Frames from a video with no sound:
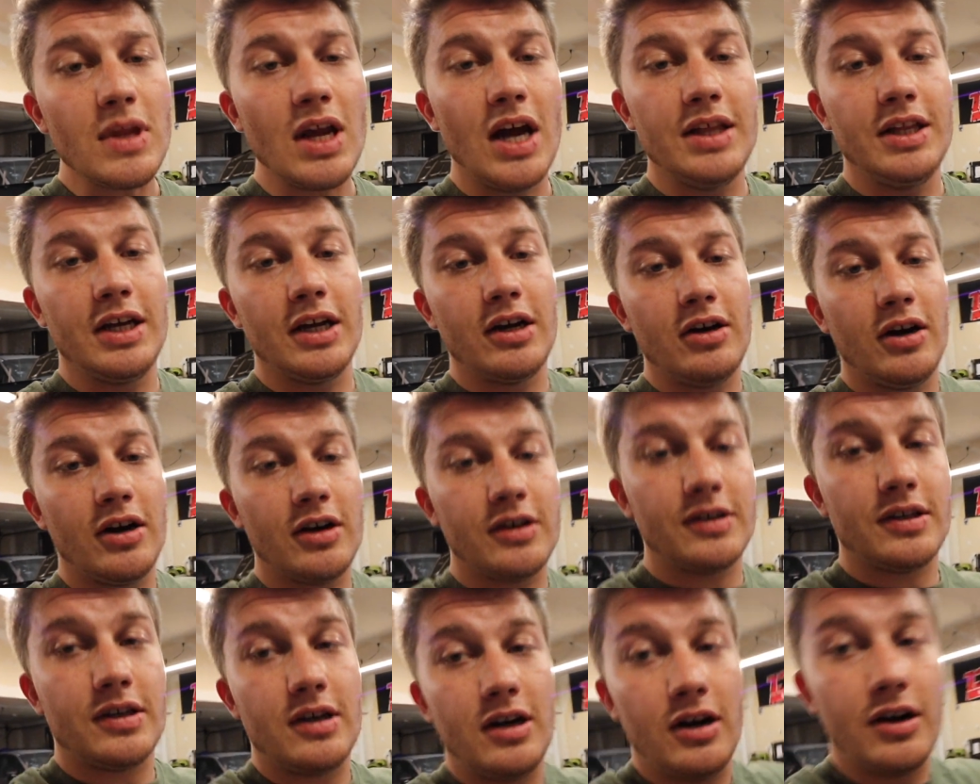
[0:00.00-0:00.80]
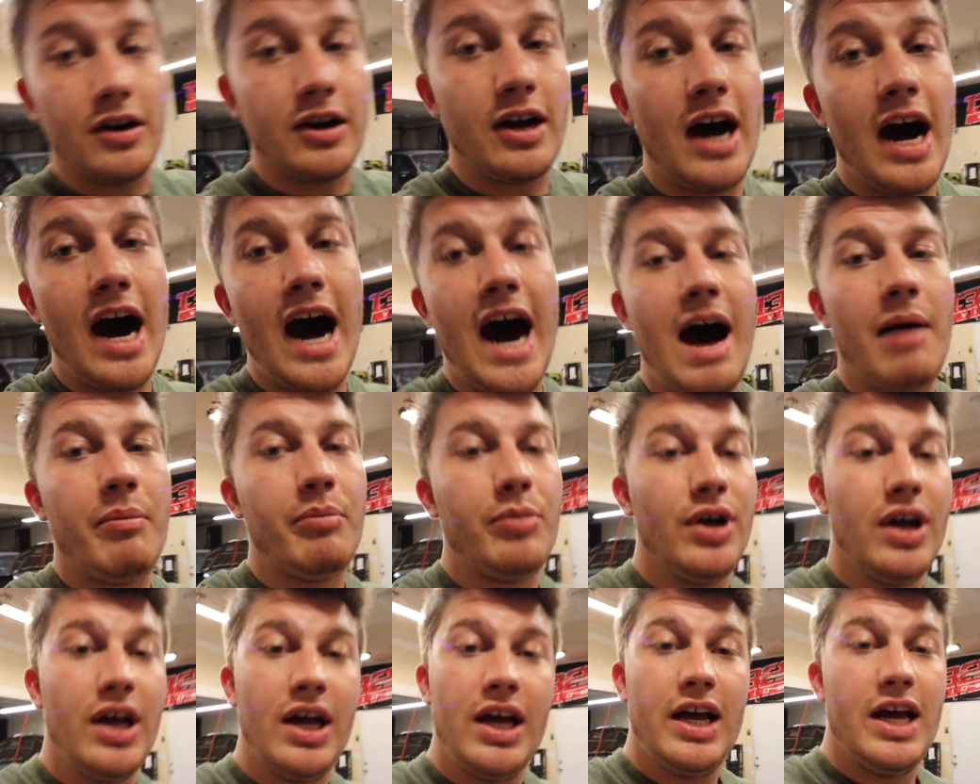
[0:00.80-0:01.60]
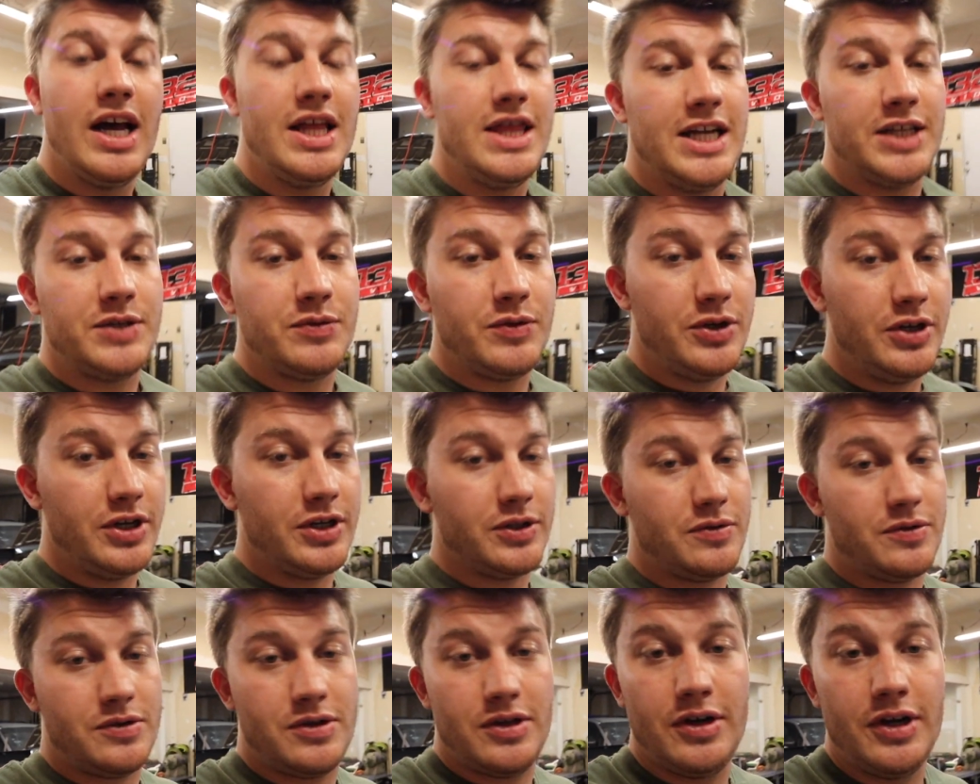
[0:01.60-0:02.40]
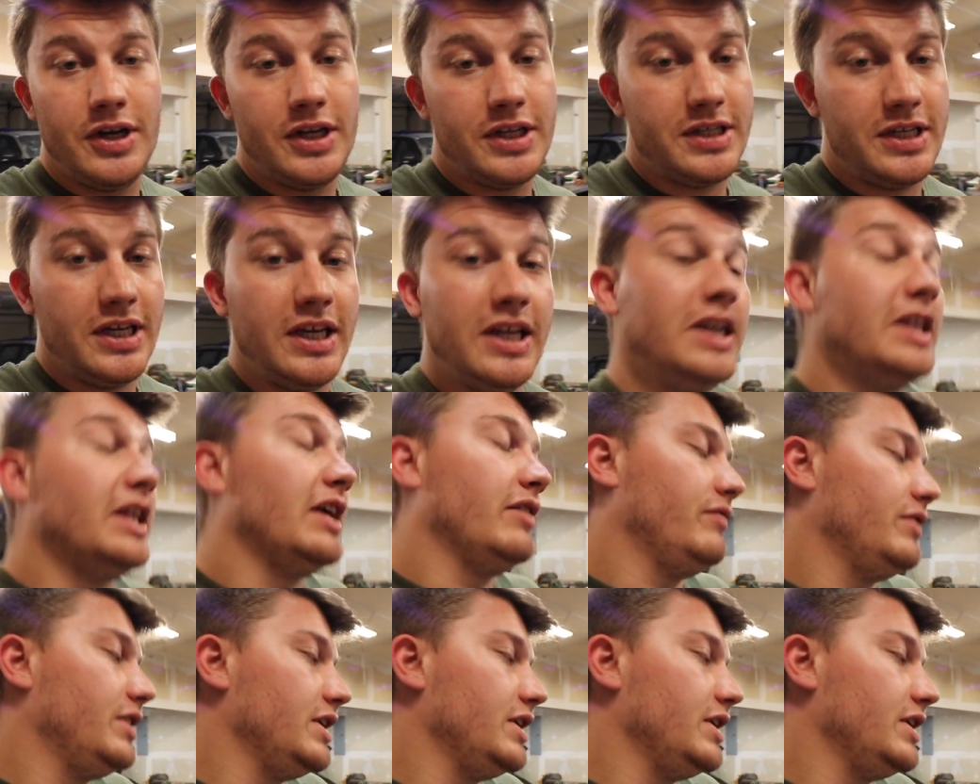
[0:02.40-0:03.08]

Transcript: and then cause the car to hop, and that's what you guys were seeing in that